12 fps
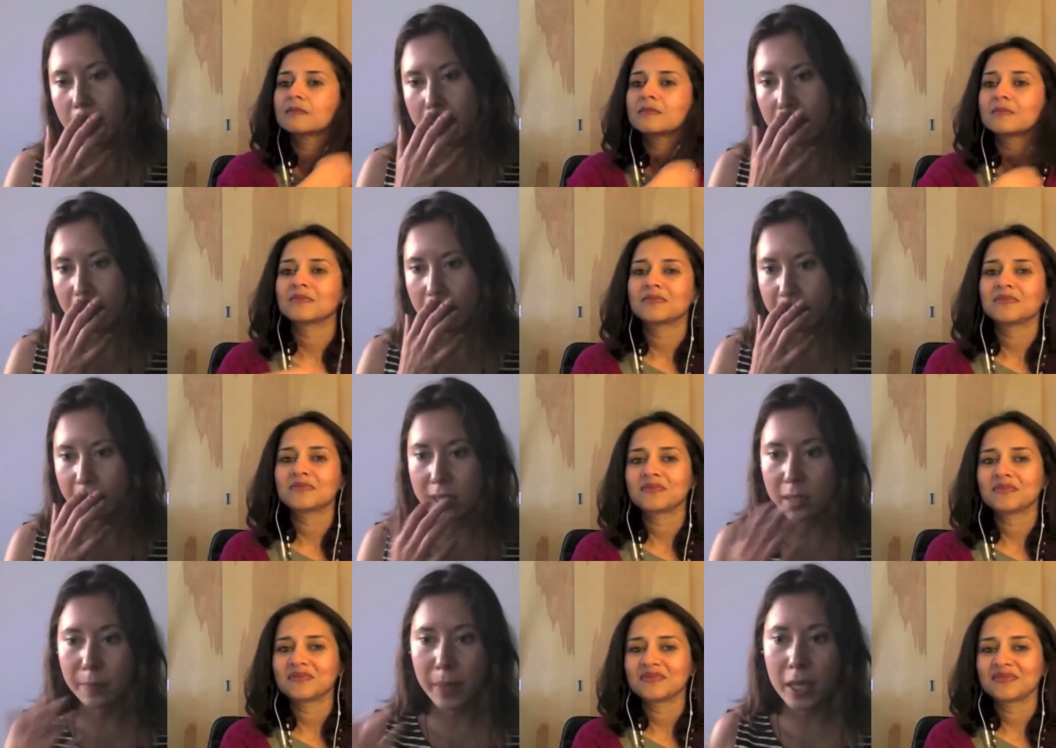Speaker 1: they have
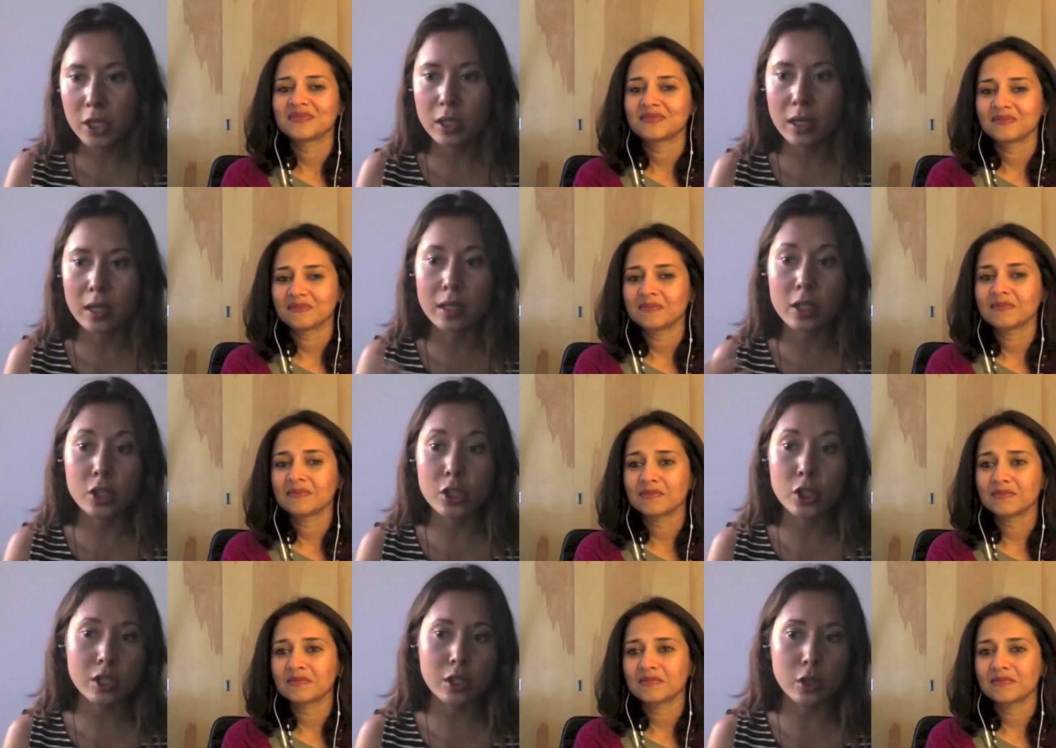constipation, and they're
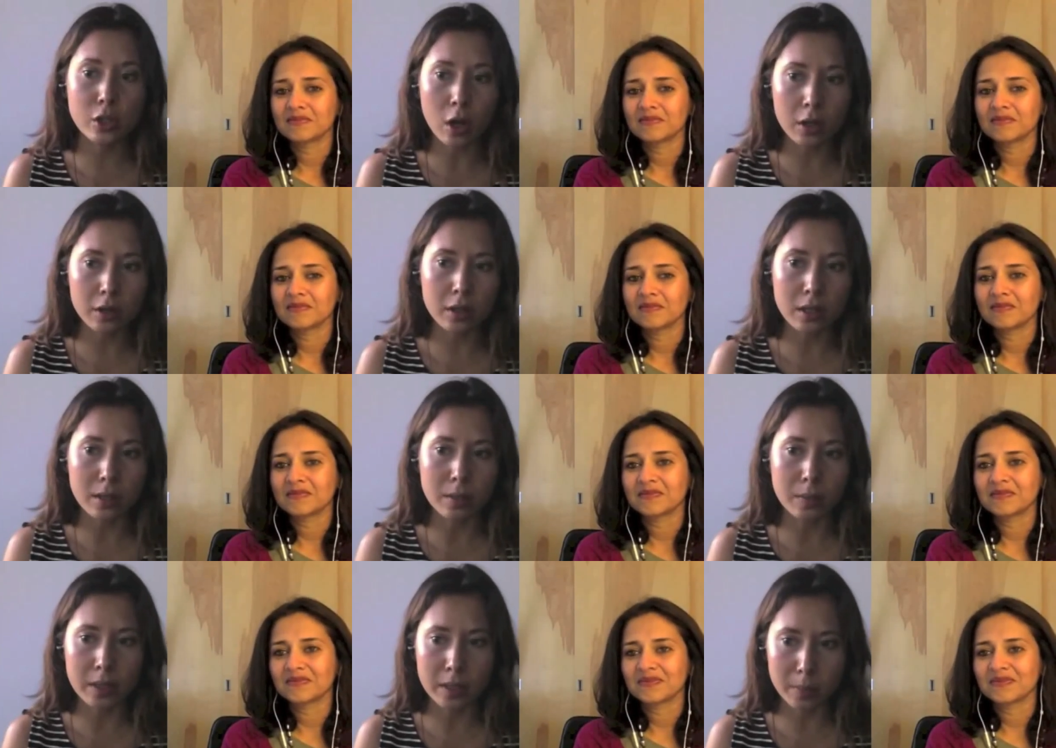just on the
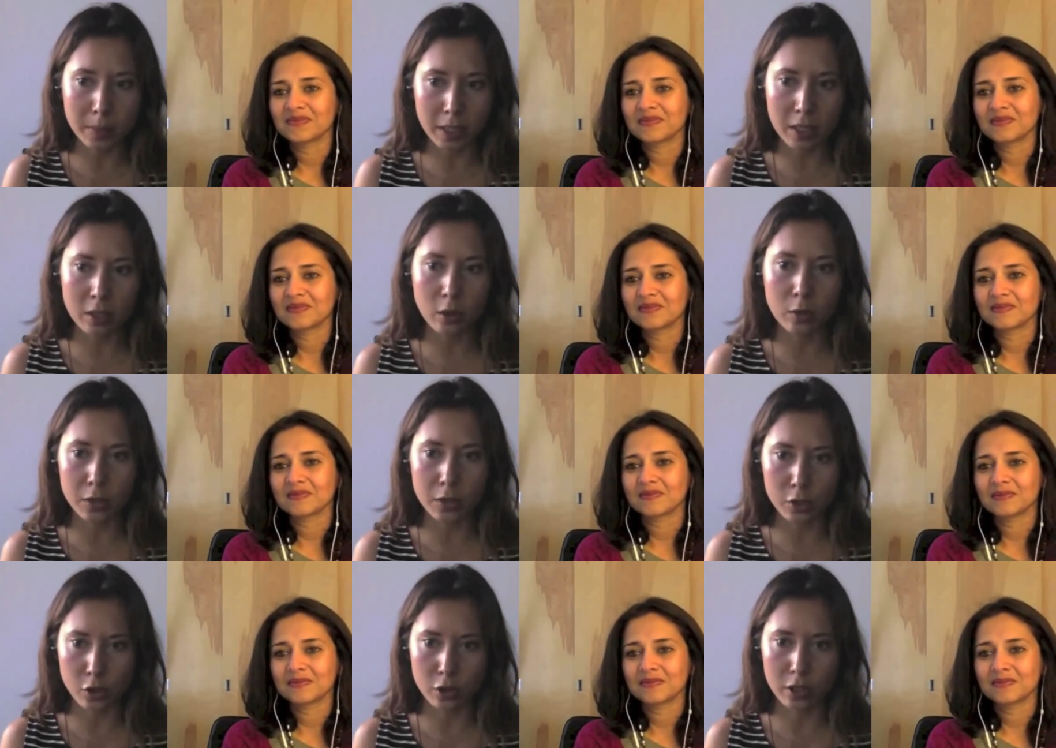at the beginning of their
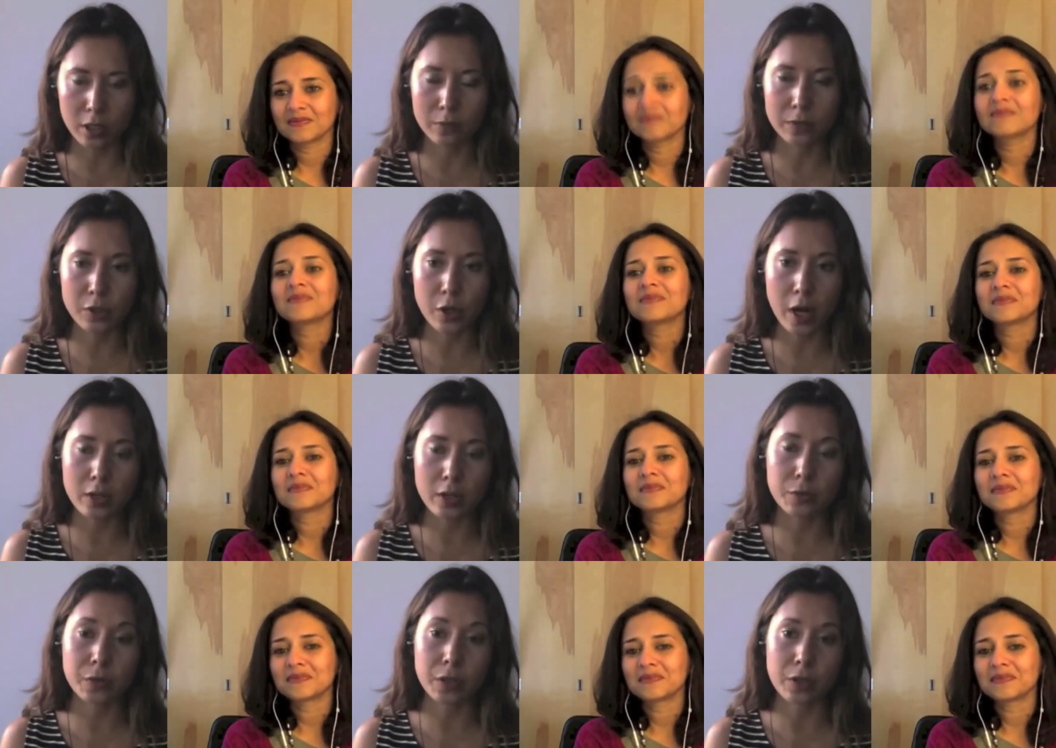journey of trying
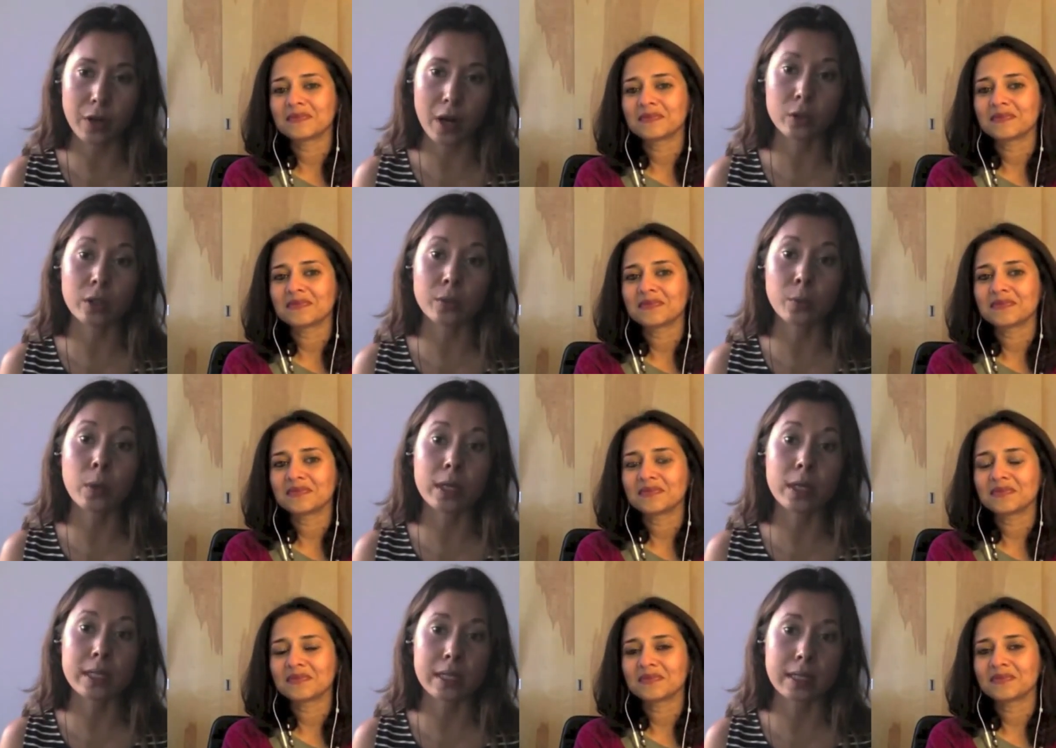to figure out what
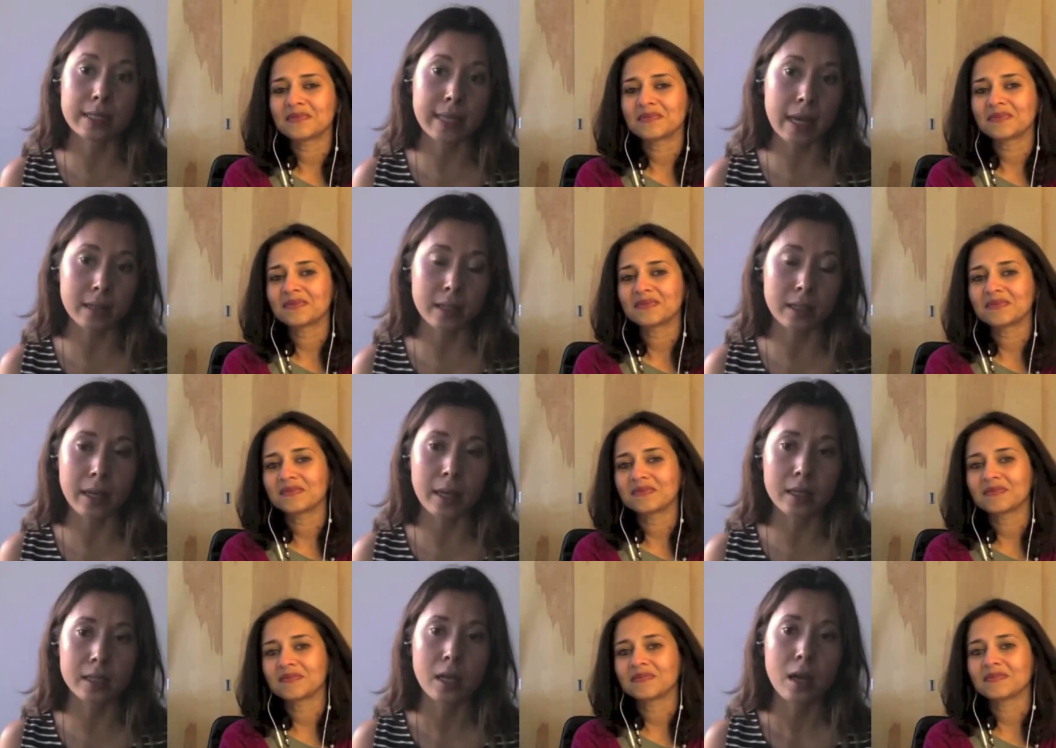is it exactly
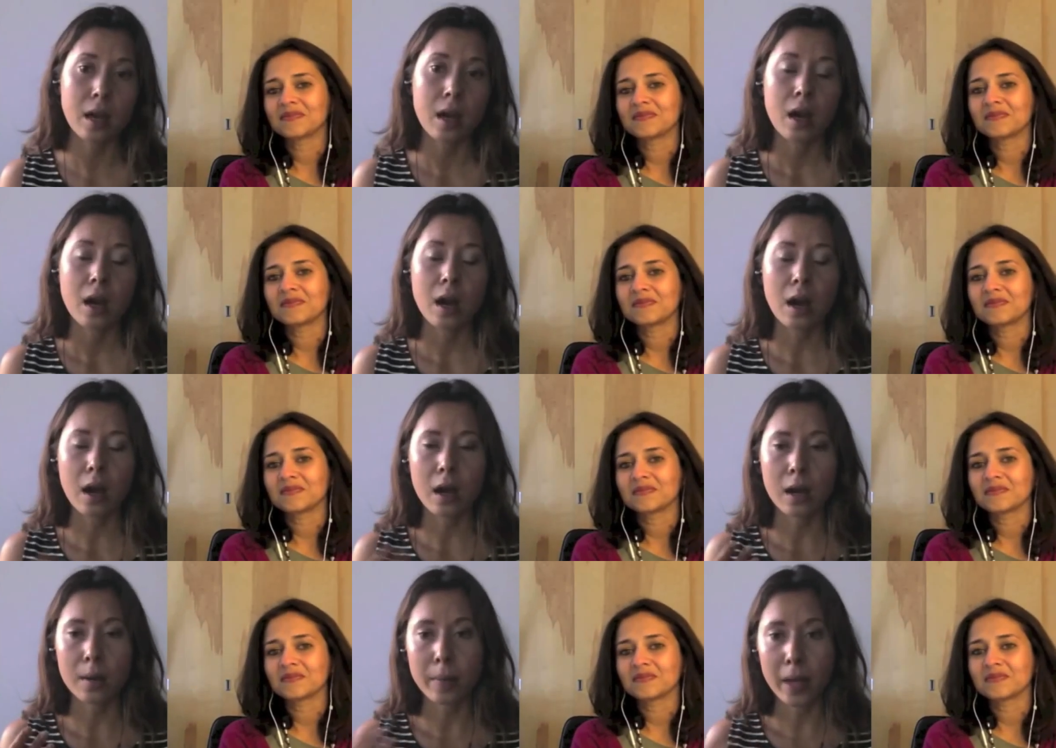that
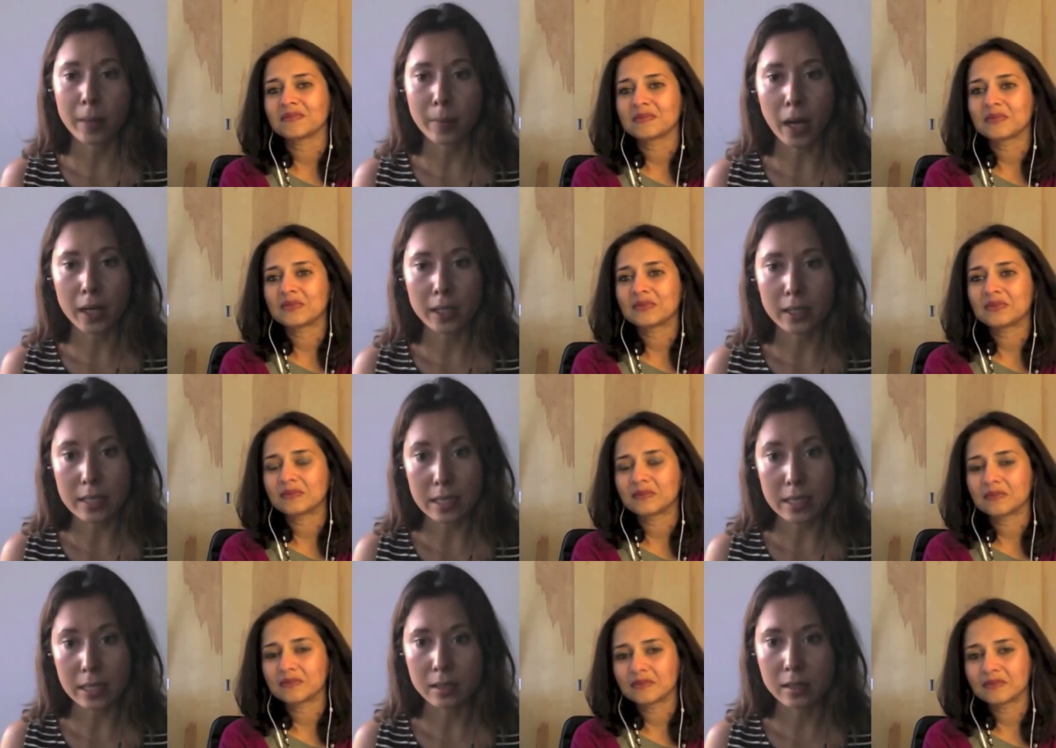uh, my body
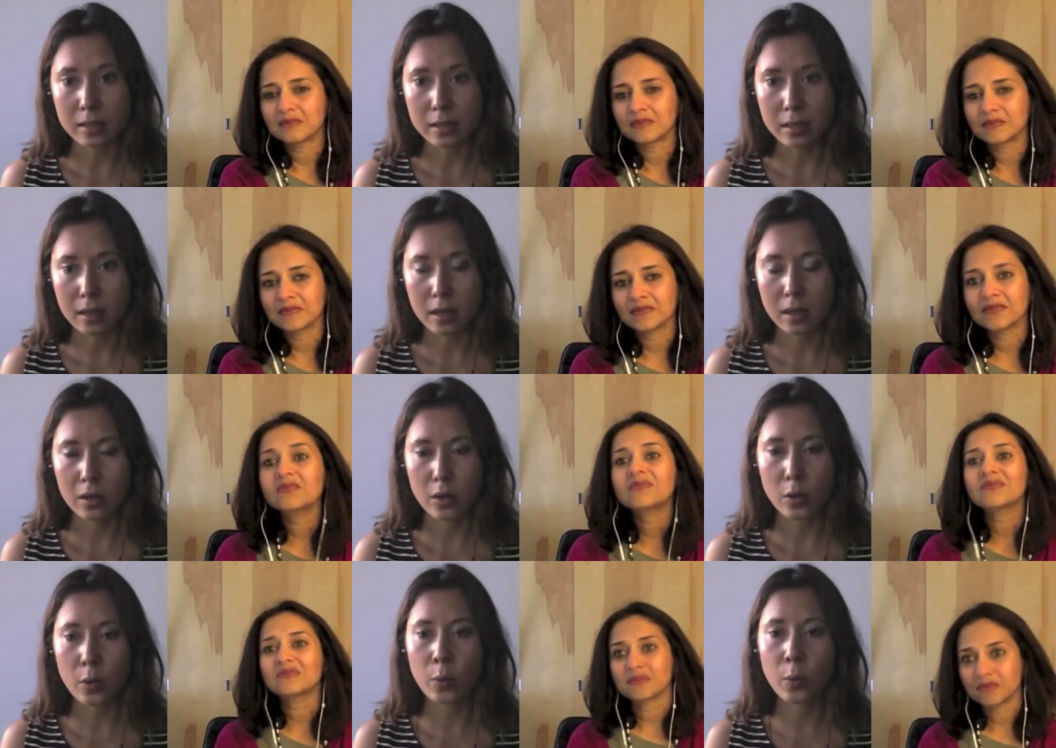needs.
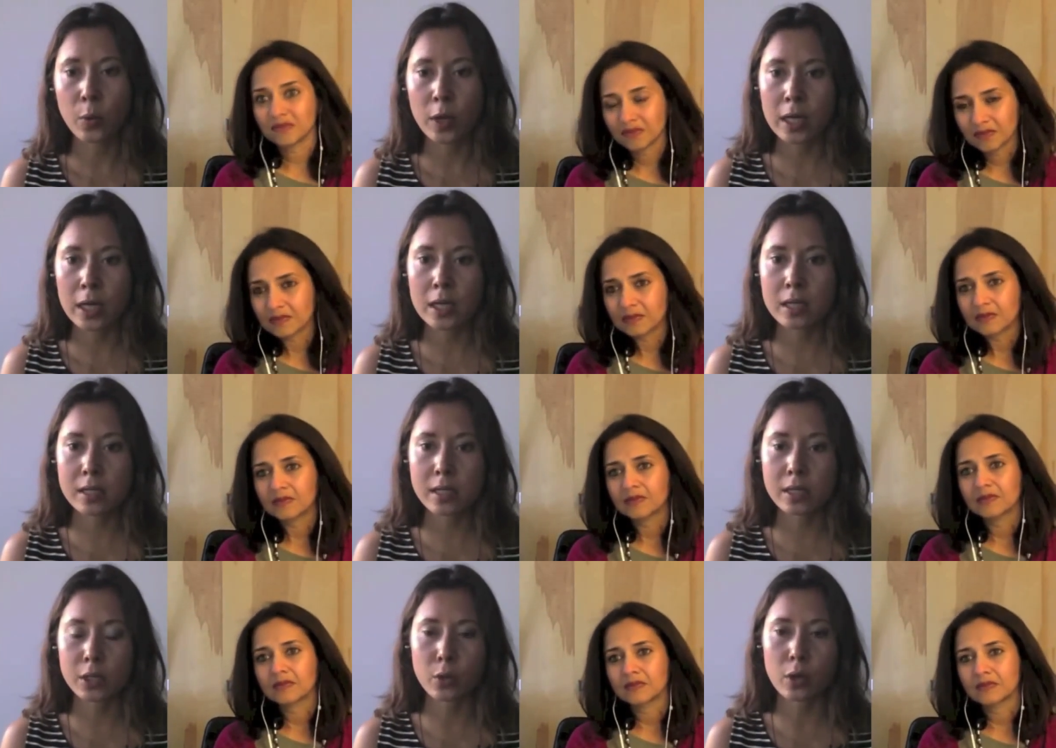What is your